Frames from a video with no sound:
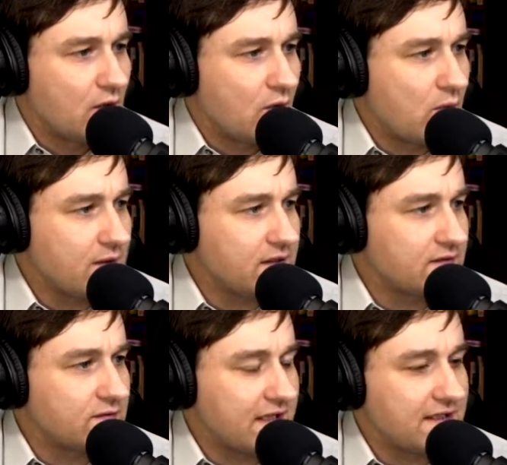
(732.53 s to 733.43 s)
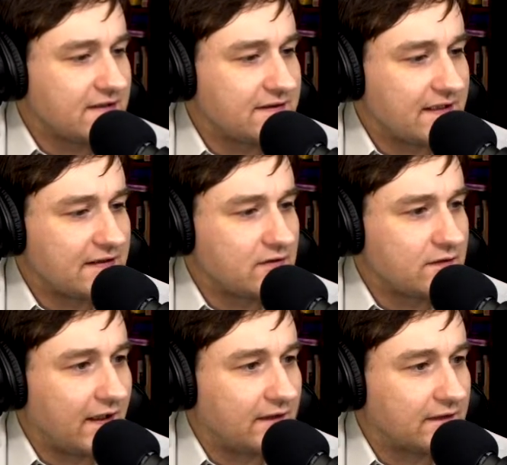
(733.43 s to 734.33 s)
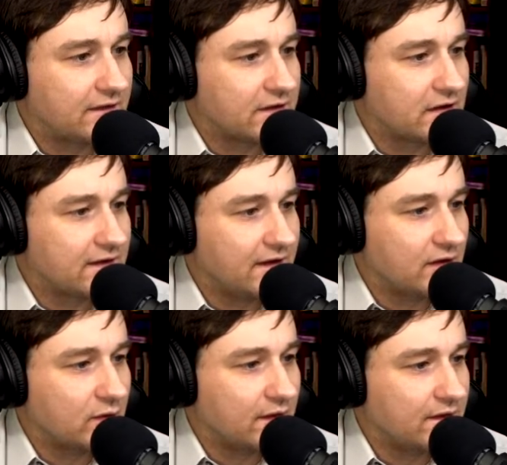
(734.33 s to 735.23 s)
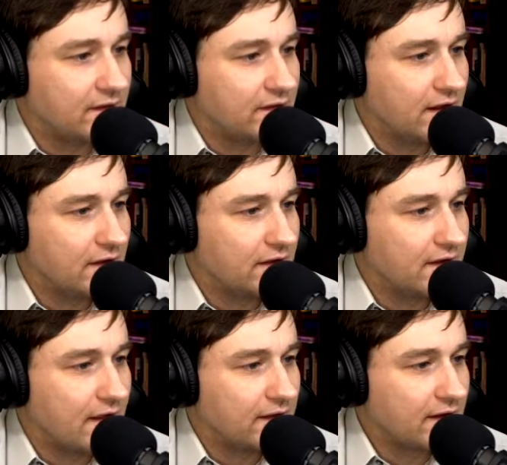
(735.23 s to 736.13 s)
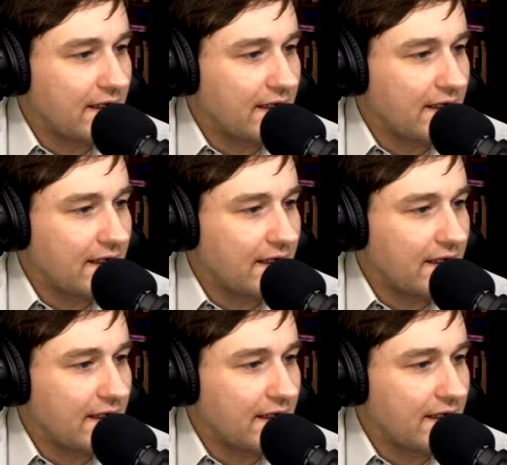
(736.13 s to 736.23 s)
well, when did daily new cases start to increase in Connecticut?